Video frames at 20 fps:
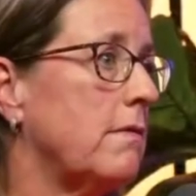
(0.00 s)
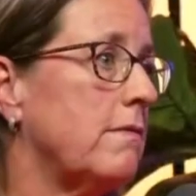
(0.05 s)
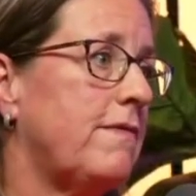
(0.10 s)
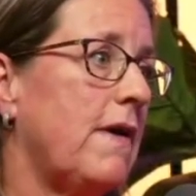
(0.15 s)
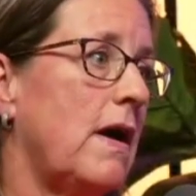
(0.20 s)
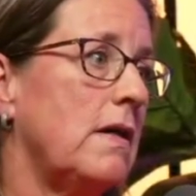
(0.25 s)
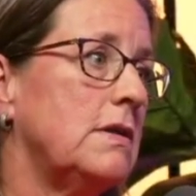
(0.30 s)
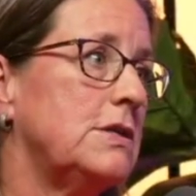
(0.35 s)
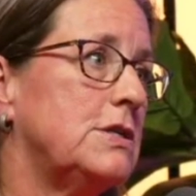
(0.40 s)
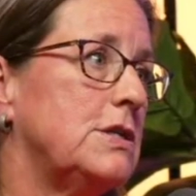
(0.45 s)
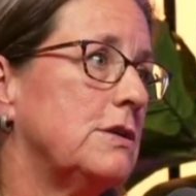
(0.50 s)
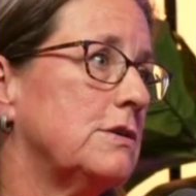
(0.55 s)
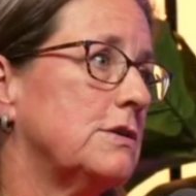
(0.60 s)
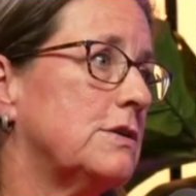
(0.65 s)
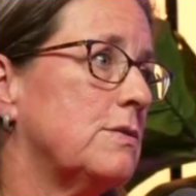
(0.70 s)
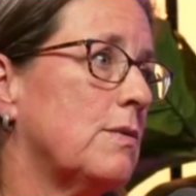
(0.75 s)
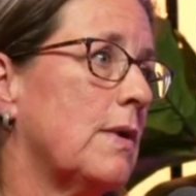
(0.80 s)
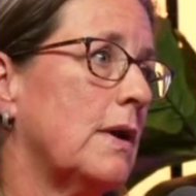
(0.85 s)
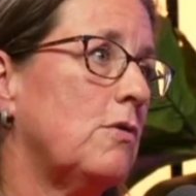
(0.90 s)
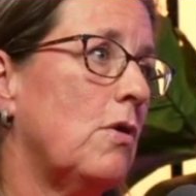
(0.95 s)
volunteers,
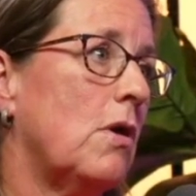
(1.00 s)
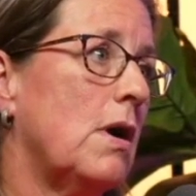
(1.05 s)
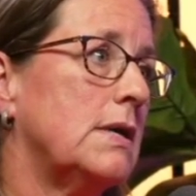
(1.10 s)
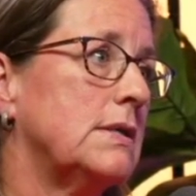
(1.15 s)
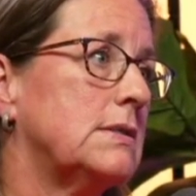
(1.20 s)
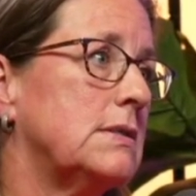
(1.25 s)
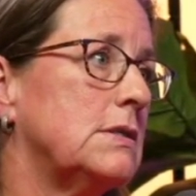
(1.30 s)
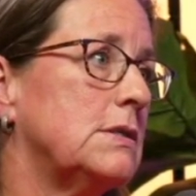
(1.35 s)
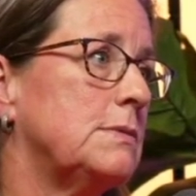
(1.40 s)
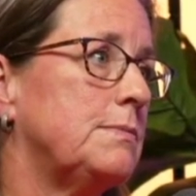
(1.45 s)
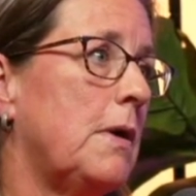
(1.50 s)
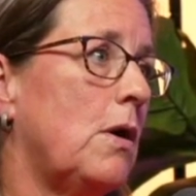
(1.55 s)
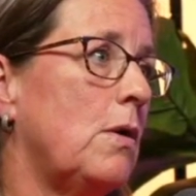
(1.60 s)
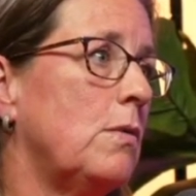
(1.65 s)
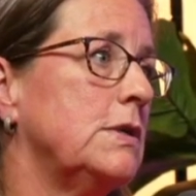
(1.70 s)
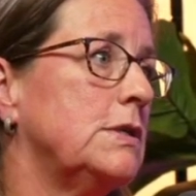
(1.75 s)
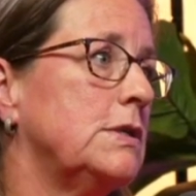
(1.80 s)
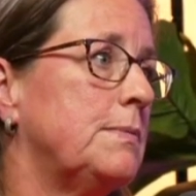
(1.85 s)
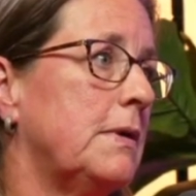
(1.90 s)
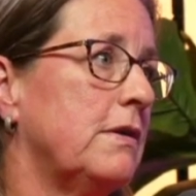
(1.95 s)
the Red Cross has
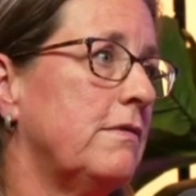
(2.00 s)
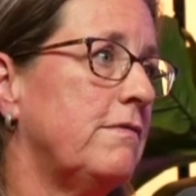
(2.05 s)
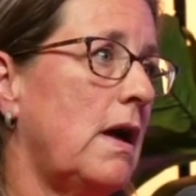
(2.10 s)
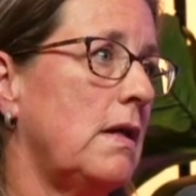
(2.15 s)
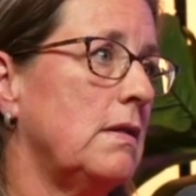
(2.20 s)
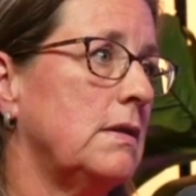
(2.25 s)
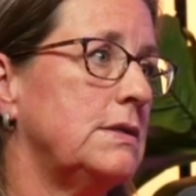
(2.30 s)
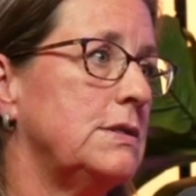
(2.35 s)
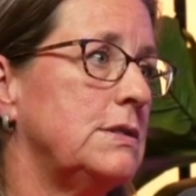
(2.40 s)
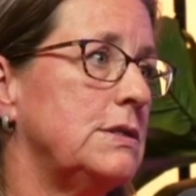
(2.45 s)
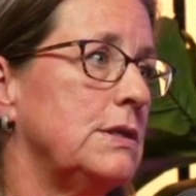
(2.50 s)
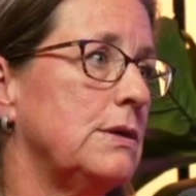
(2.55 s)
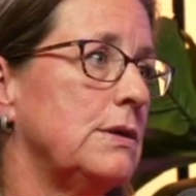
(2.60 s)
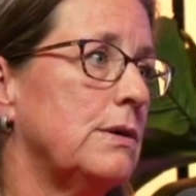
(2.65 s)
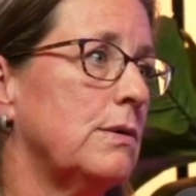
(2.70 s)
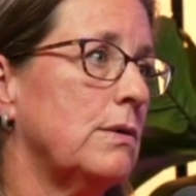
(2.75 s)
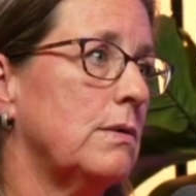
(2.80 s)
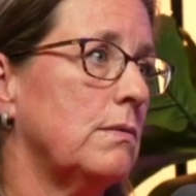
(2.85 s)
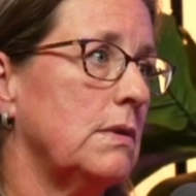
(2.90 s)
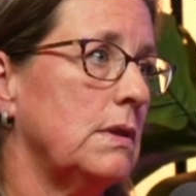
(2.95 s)
always been a
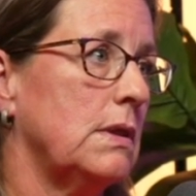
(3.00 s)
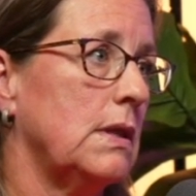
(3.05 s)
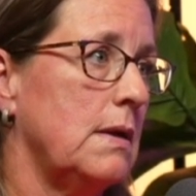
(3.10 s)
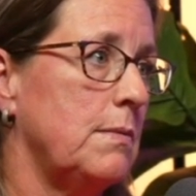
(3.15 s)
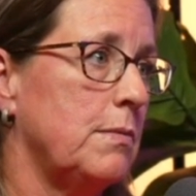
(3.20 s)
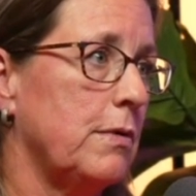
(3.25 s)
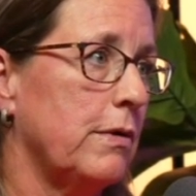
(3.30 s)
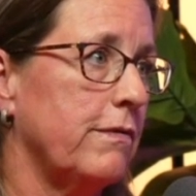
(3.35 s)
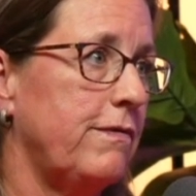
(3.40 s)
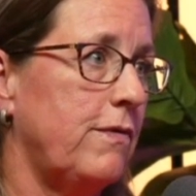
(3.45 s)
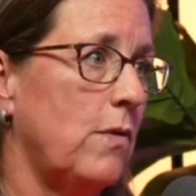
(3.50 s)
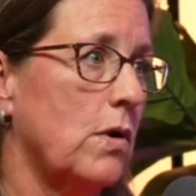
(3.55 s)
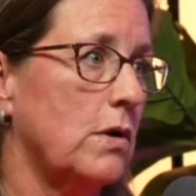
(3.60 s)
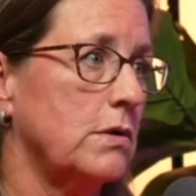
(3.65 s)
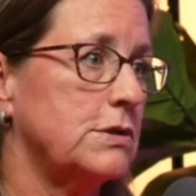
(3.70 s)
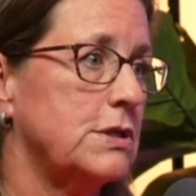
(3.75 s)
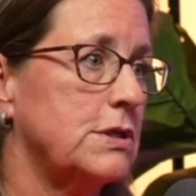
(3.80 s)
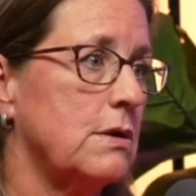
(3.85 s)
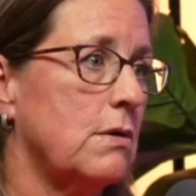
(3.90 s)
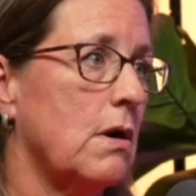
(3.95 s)
volunteer labor
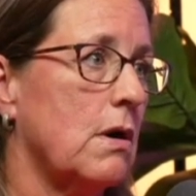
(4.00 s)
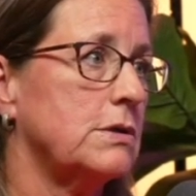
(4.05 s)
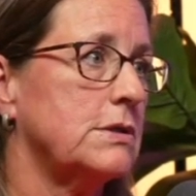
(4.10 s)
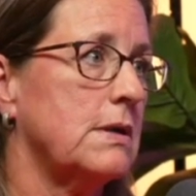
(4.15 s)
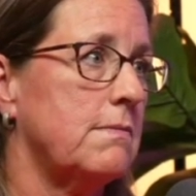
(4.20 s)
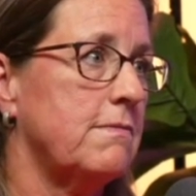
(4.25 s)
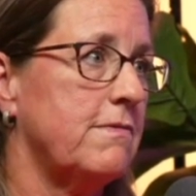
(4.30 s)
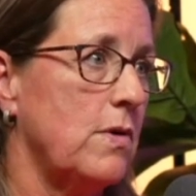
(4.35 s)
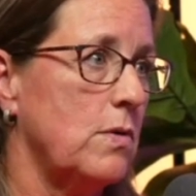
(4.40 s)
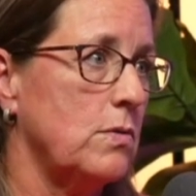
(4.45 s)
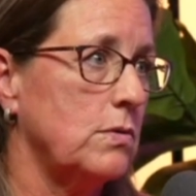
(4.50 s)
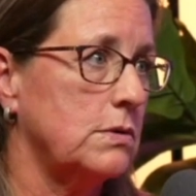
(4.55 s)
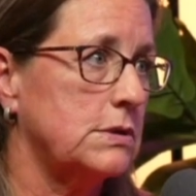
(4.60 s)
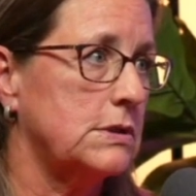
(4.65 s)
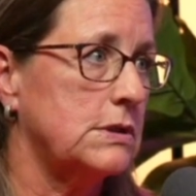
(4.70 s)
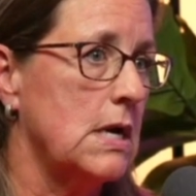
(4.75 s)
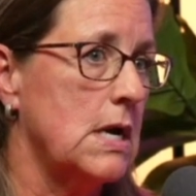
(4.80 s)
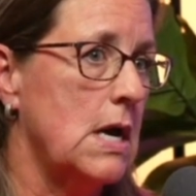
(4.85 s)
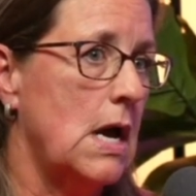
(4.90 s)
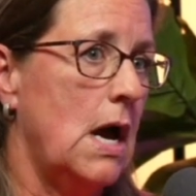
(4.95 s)
force. There are some
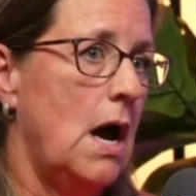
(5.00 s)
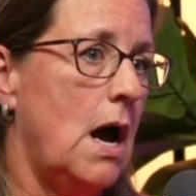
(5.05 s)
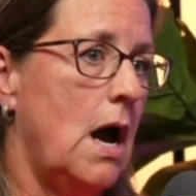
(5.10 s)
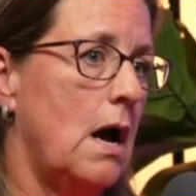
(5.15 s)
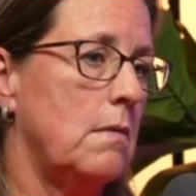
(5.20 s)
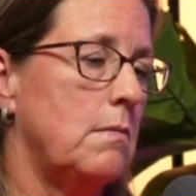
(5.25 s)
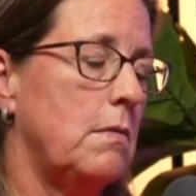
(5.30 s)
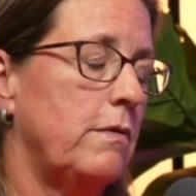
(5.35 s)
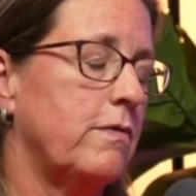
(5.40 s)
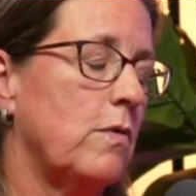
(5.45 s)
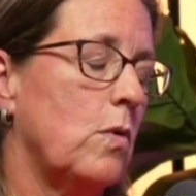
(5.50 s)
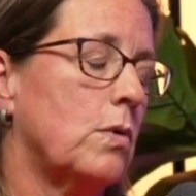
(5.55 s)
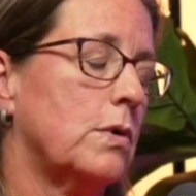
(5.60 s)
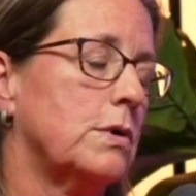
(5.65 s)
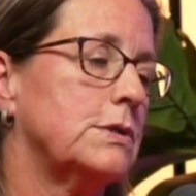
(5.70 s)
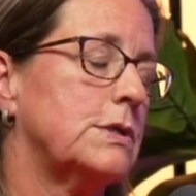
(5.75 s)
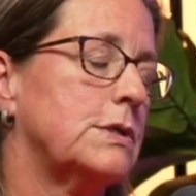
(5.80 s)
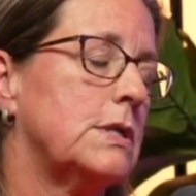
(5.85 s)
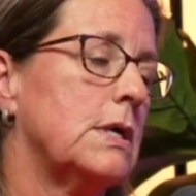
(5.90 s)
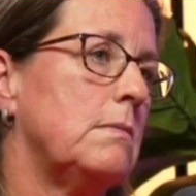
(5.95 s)
folks, of course, that